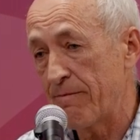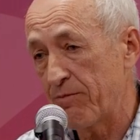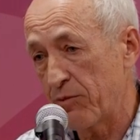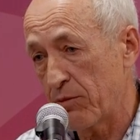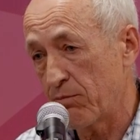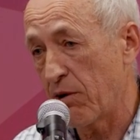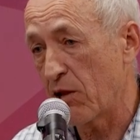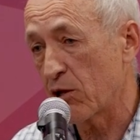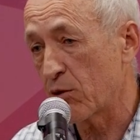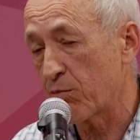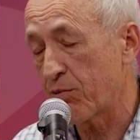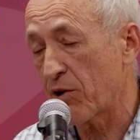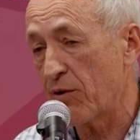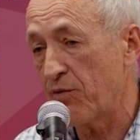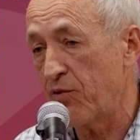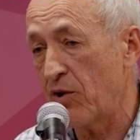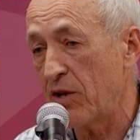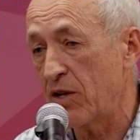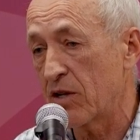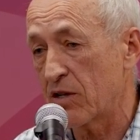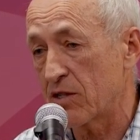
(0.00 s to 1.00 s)
bulk
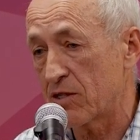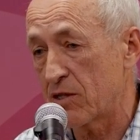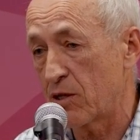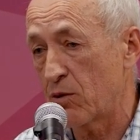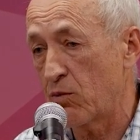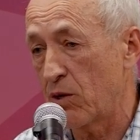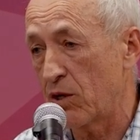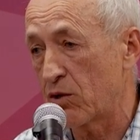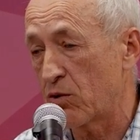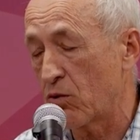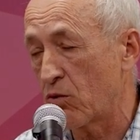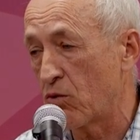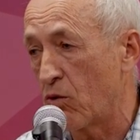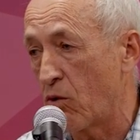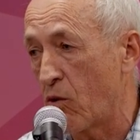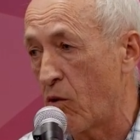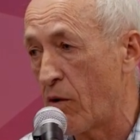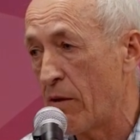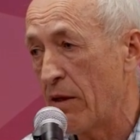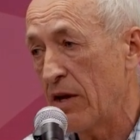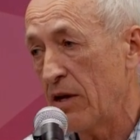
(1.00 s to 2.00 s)
profiling is the way to go.